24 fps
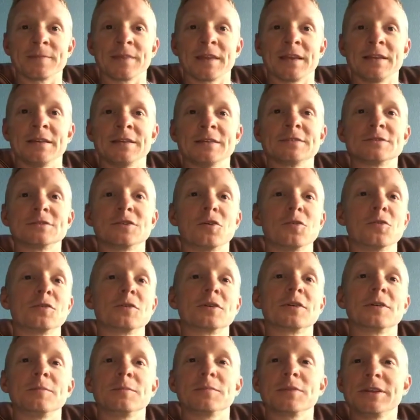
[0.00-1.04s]
So
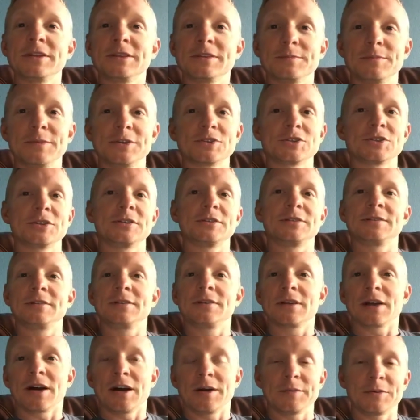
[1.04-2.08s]
complete the mission,
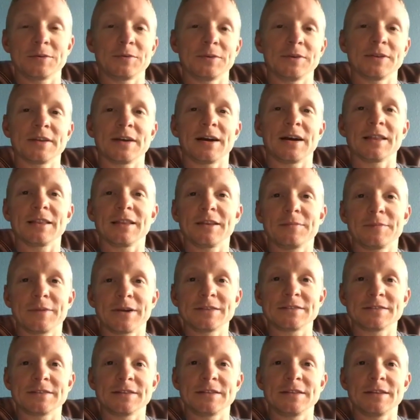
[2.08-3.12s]
comment with "I love my
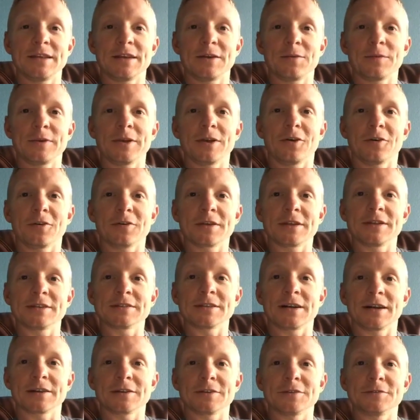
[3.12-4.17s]
city," and we all get
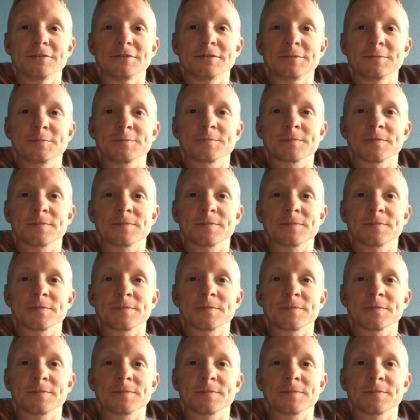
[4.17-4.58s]
tacos.